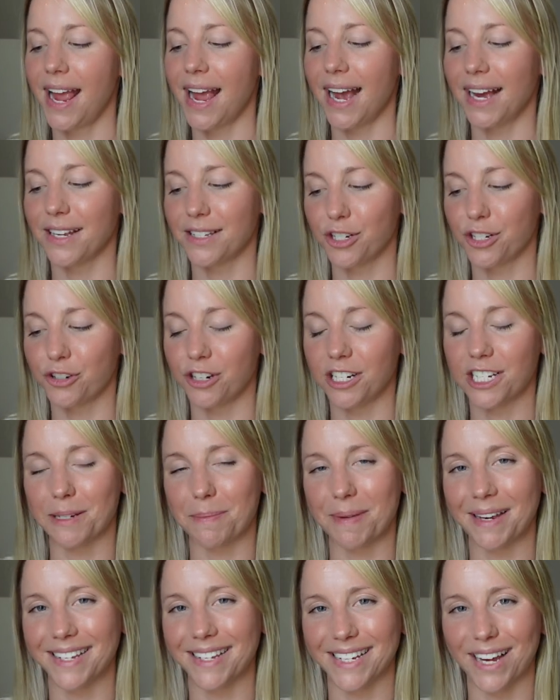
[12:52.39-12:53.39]
as a treat
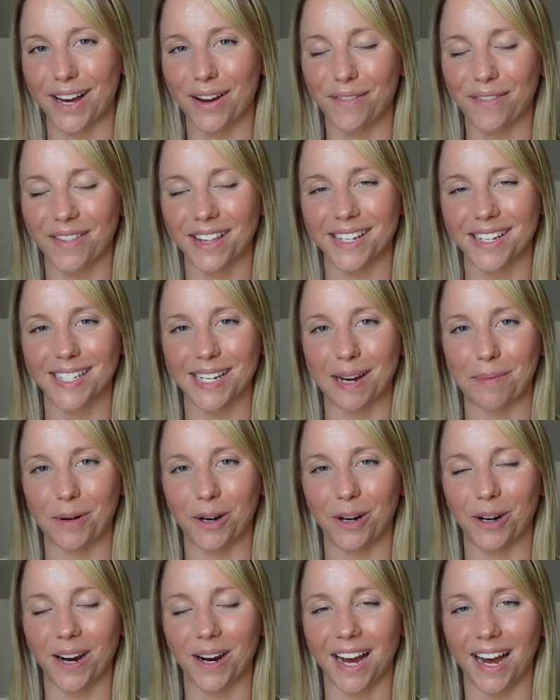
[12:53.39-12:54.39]
to myself this
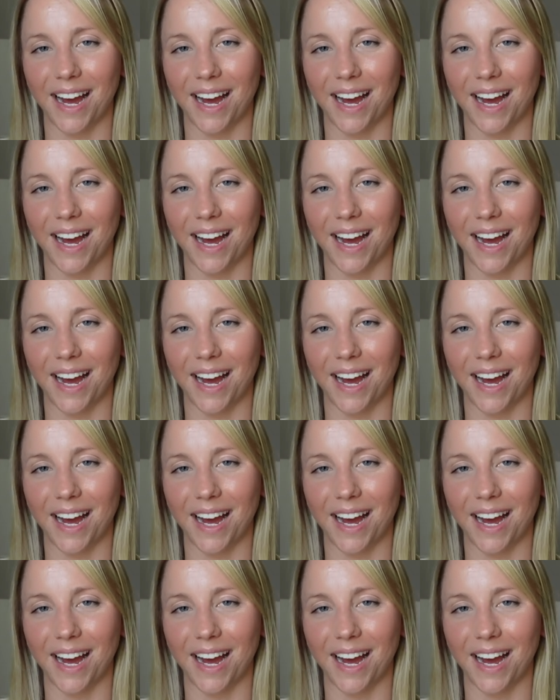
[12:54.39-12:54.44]
summer,